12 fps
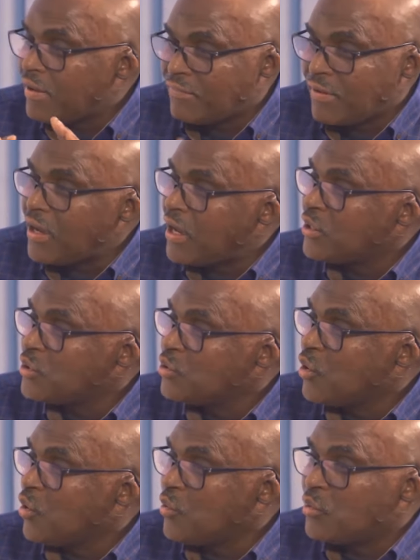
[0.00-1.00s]
ever I
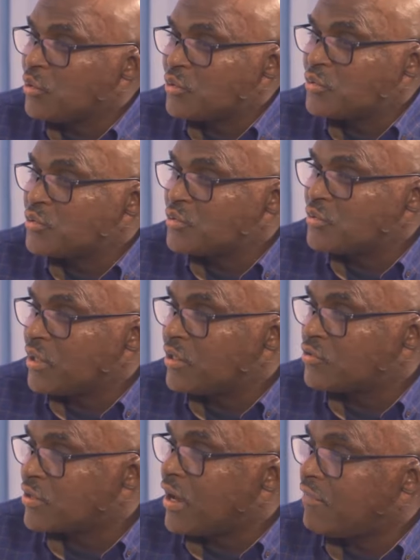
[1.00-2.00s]

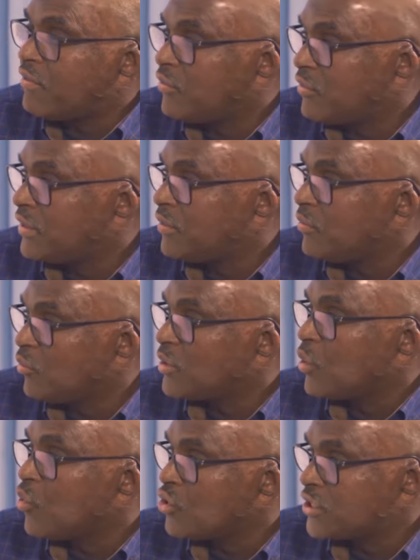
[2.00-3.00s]
travel on
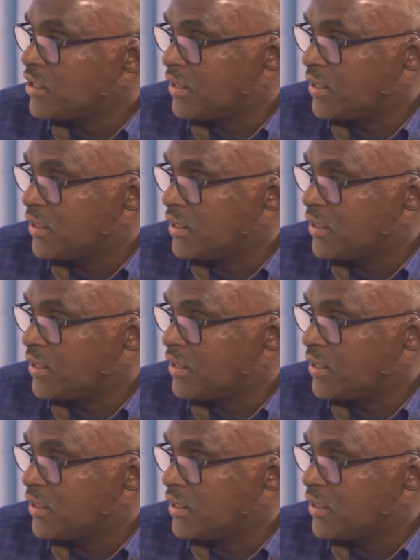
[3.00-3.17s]
the